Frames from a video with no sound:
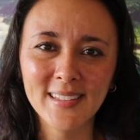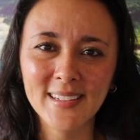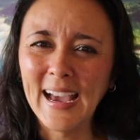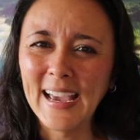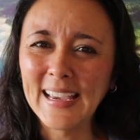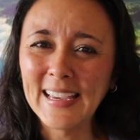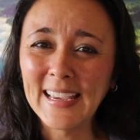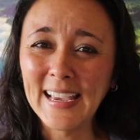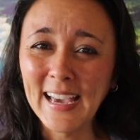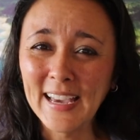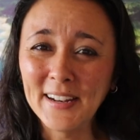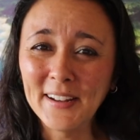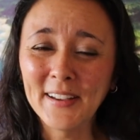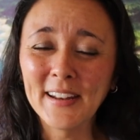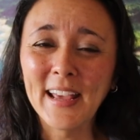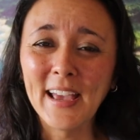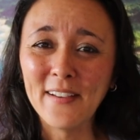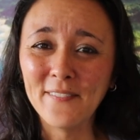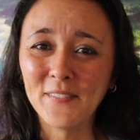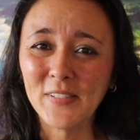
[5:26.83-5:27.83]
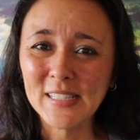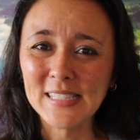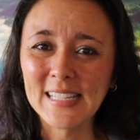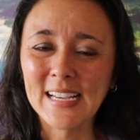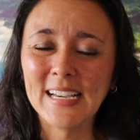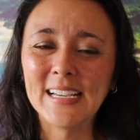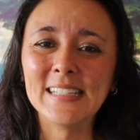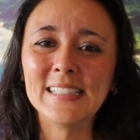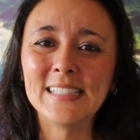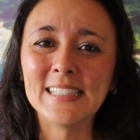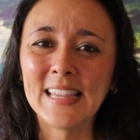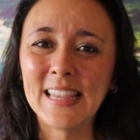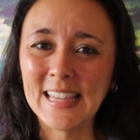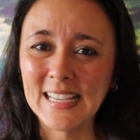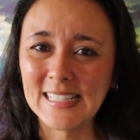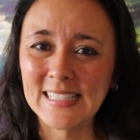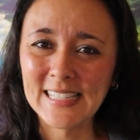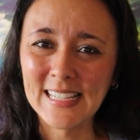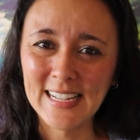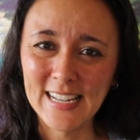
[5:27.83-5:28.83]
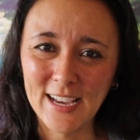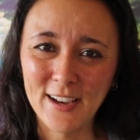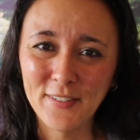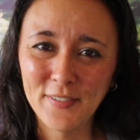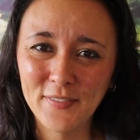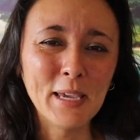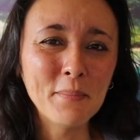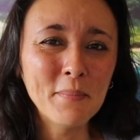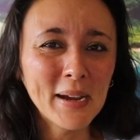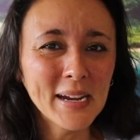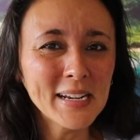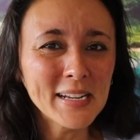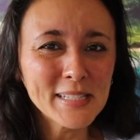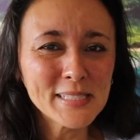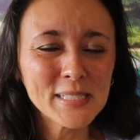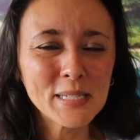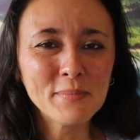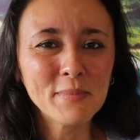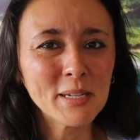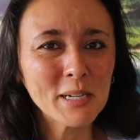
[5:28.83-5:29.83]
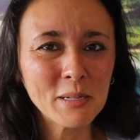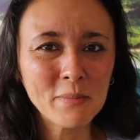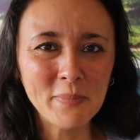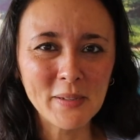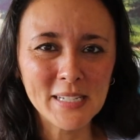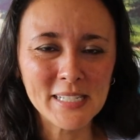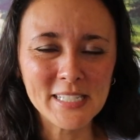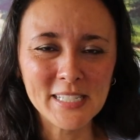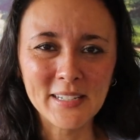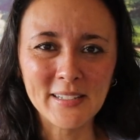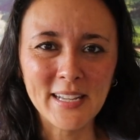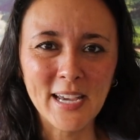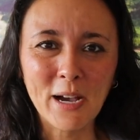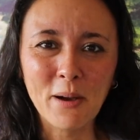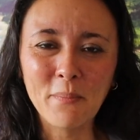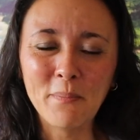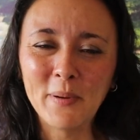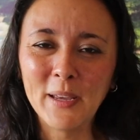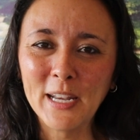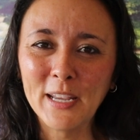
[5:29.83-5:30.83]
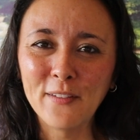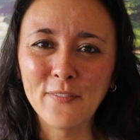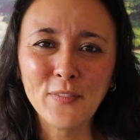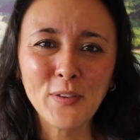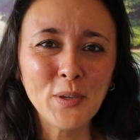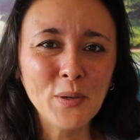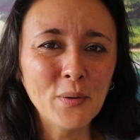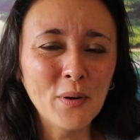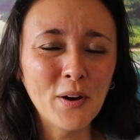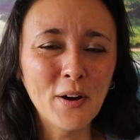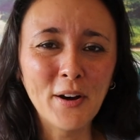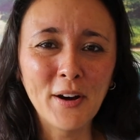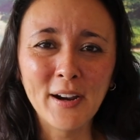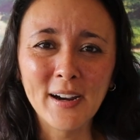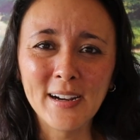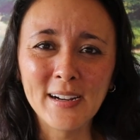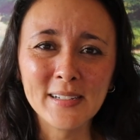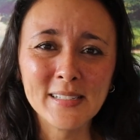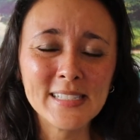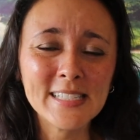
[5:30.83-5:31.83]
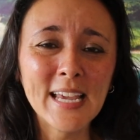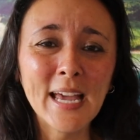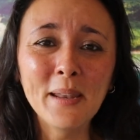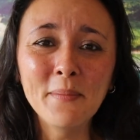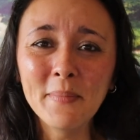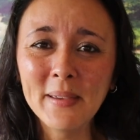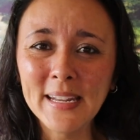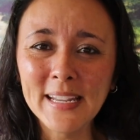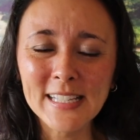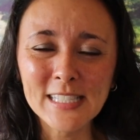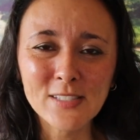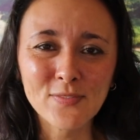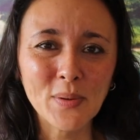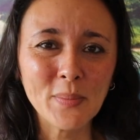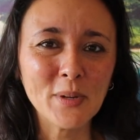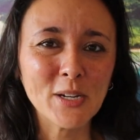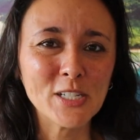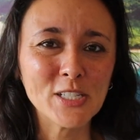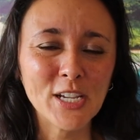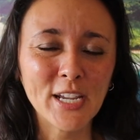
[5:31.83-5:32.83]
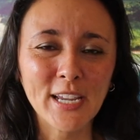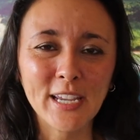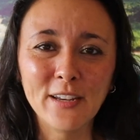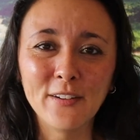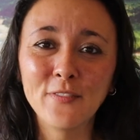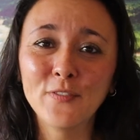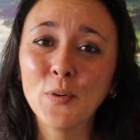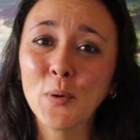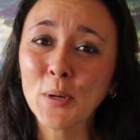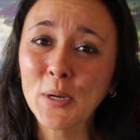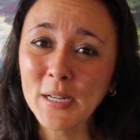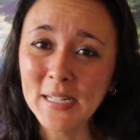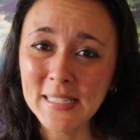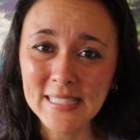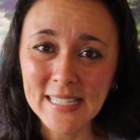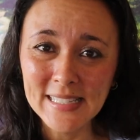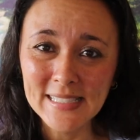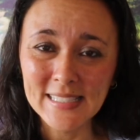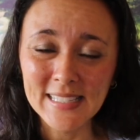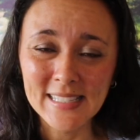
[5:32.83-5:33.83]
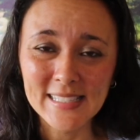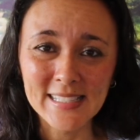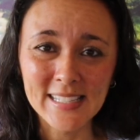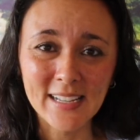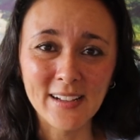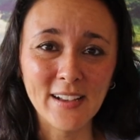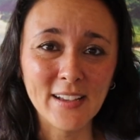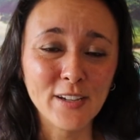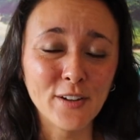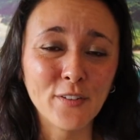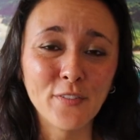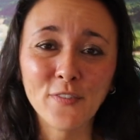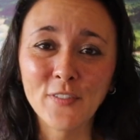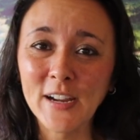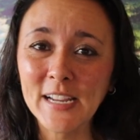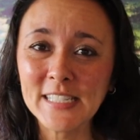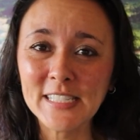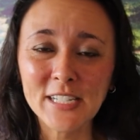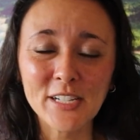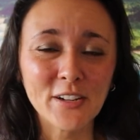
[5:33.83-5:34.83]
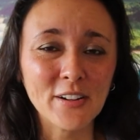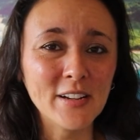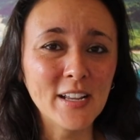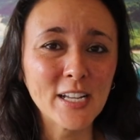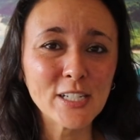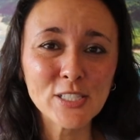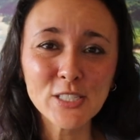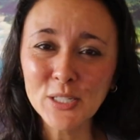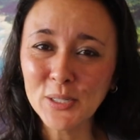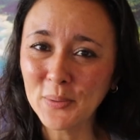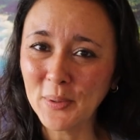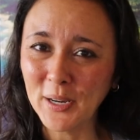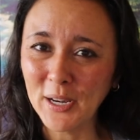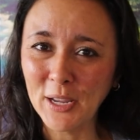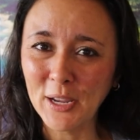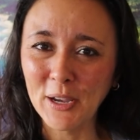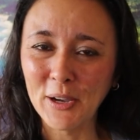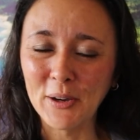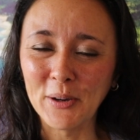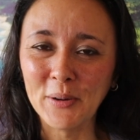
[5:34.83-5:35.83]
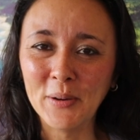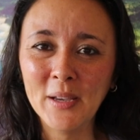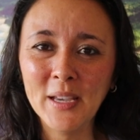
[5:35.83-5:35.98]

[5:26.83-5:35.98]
I cannot emphasize this enough. It might not seem like a big deal now, but if you are 10 minutes from your check-in for your sunset sail, you're frantic, you're not sure where to go,